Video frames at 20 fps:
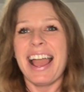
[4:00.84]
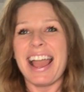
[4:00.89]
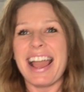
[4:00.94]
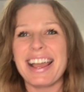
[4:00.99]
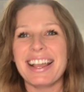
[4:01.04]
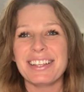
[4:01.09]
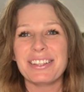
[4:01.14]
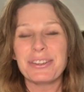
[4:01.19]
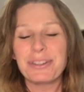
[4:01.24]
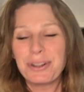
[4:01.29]

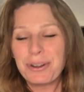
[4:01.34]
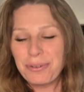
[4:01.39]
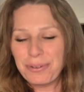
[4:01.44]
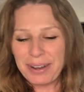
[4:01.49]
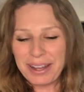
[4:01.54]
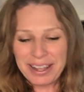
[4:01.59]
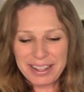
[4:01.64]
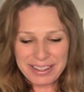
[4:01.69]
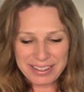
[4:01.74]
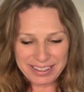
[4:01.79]
And you know
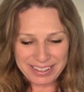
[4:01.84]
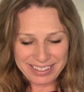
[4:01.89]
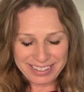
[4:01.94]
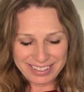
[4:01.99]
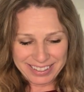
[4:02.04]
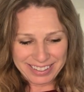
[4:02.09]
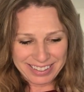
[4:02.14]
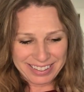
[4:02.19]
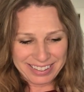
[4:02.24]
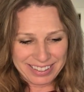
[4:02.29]
what?
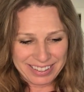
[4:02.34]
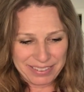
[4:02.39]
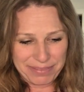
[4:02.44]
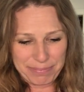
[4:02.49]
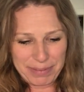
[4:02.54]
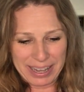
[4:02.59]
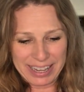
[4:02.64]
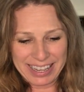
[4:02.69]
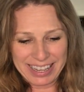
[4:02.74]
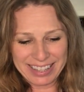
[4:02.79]

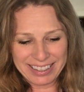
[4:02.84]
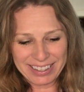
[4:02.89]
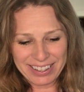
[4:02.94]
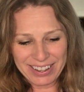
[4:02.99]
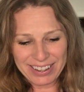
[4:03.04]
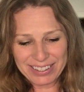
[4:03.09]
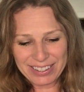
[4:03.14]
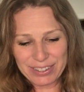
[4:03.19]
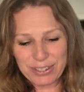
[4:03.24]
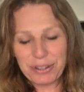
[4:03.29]
My
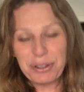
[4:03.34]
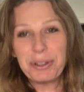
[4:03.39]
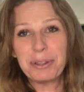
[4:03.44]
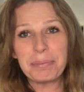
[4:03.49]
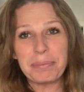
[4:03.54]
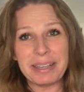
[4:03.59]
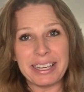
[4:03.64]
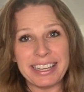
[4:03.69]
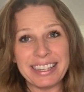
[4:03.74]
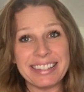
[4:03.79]
in-laws
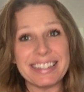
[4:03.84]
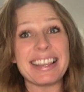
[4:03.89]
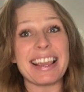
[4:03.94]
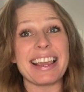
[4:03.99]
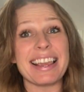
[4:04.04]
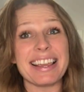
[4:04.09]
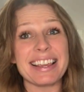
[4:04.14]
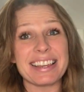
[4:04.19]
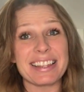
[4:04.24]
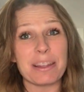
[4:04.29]
told me,
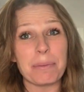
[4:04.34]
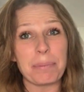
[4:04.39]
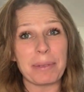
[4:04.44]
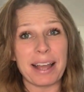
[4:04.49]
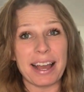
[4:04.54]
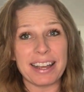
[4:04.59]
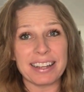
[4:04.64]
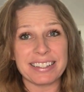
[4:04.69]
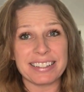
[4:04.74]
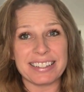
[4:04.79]
take the
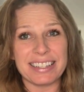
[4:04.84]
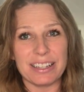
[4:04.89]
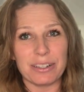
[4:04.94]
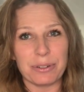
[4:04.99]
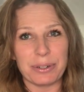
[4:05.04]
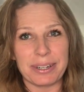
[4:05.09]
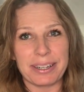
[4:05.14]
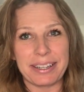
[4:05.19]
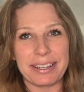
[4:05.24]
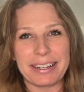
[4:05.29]
blackseed
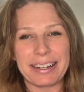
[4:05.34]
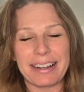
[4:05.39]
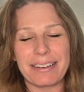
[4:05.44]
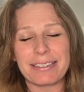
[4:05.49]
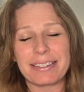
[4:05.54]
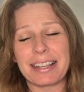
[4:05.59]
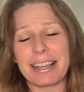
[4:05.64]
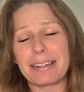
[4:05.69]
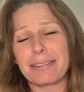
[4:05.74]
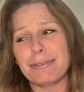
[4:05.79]
oil. And I
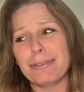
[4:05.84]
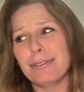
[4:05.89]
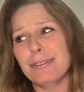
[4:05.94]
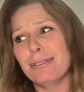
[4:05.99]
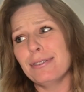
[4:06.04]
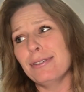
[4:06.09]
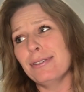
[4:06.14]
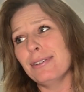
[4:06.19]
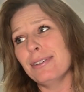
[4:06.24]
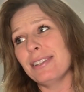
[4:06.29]
was like,
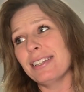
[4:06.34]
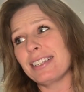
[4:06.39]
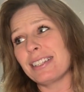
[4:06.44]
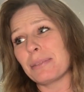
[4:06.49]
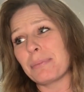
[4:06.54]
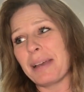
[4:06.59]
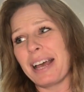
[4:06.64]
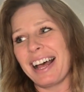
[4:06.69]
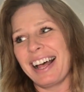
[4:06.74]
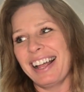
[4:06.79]
oh, the
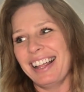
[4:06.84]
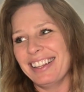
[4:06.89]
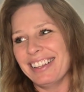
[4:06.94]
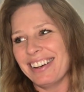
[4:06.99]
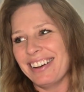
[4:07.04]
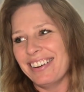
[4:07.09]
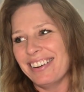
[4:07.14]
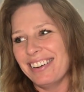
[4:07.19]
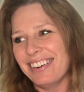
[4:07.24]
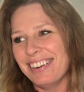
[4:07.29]
smell.
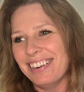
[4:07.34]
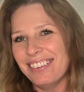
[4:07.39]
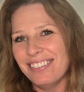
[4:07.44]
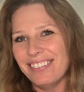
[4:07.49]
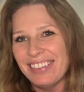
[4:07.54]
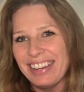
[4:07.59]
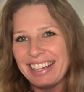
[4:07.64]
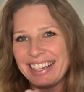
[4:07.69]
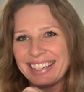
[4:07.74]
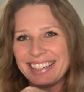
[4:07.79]
Oh
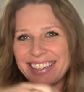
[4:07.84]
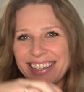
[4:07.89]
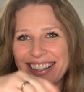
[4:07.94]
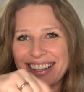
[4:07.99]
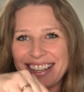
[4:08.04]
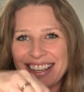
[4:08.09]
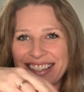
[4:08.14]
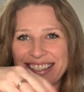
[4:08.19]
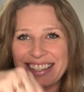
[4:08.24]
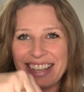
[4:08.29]
my
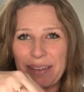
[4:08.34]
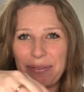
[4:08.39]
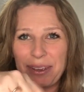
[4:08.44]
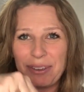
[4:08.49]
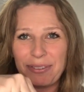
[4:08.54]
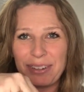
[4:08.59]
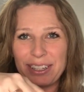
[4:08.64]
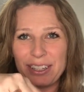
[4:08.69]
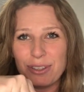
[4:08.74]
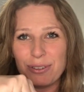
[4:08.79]
goodness. I
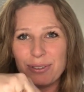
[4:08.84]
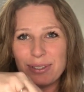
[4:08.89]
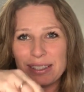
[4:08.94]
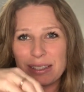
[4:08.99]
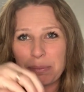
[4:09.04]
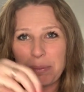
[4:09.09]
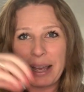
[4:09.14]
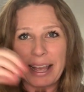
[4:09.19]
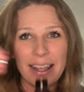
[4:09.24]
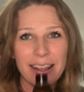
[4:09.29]
mean, when you
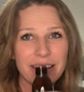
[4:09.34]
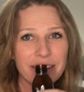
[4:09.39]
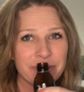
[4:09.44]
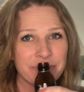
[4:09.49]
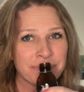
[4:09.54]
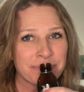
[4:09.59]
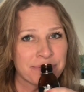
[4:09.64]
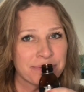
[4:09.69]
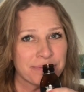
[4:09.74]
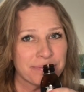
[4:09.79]
smell,
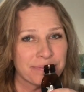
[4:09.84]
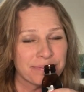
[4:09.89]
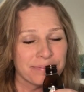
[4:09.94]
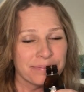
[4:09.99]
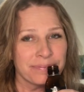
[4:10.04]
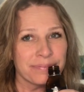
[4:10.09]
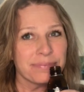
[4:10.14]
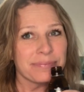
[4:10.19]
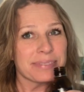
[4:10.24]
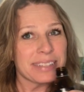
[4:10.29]

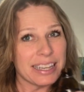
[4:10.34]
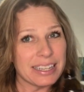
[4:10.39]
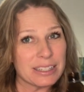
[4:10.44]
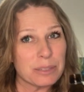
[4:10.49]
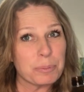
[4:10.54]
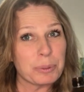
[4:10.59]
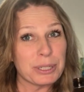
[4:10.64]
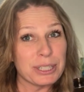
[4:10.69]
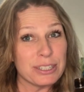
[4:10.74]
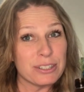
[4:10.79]

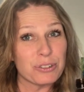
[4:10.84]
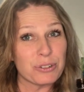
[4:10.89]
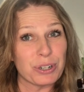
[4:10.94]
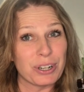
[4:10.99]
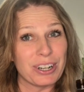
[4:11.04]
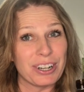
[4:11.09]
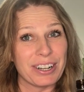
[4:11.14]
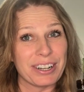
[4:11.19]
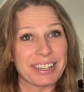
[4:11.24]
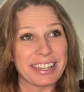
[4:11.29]
it's pretty
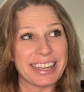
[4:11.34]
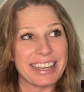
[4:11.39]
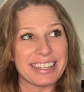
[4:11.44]
strong.